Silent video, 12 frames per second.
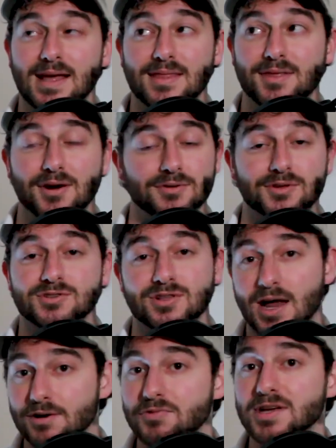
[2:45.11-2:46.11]
There's a
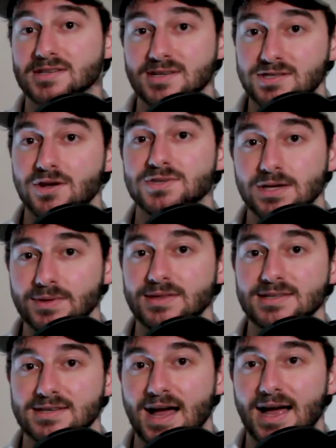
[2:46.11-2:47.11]
lot of risk associated with
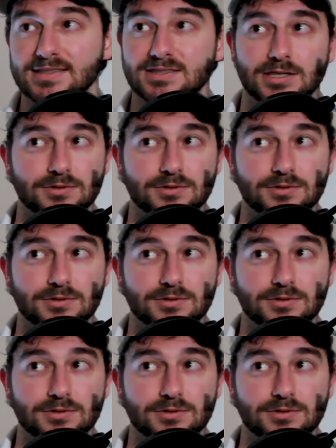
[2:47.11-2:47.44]
these guys.